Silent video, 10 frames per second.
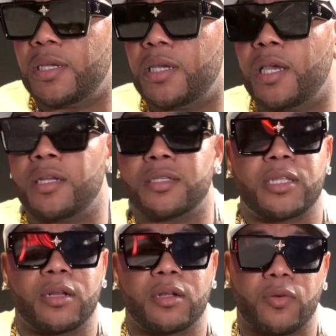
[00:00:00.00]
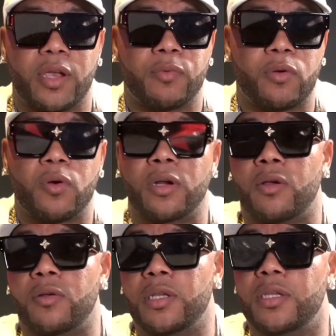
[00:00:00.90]
And instead of Craig recording
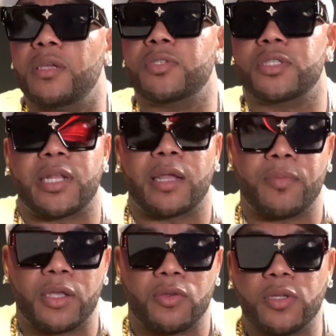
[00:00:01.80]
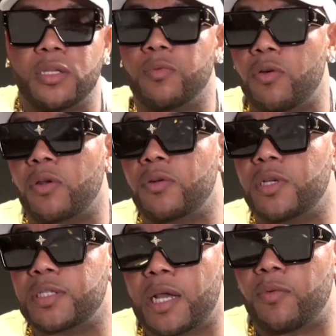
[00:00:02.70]
on it, he was just like, man, you need to record on
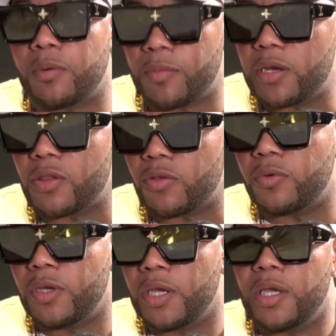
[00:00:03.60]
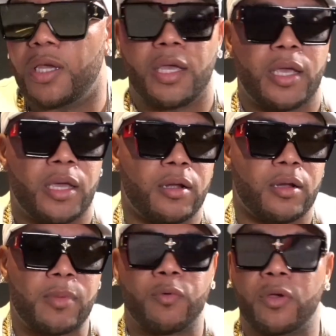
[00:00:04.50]
this and I want to manage you. And
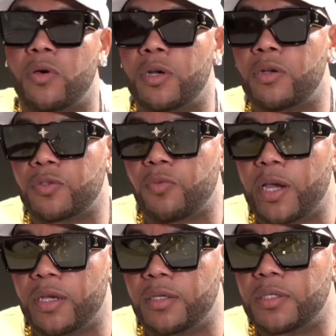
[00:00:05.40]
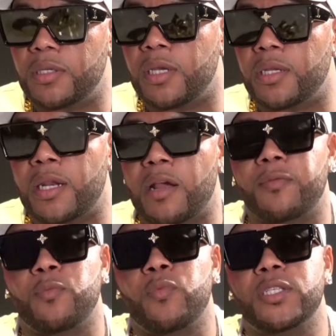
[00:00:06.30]
I recorded those records. And then I
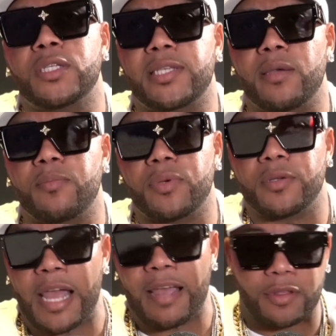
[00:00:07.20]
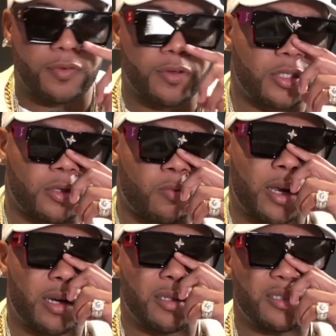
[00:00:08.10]
went to Tampa after finishing the records.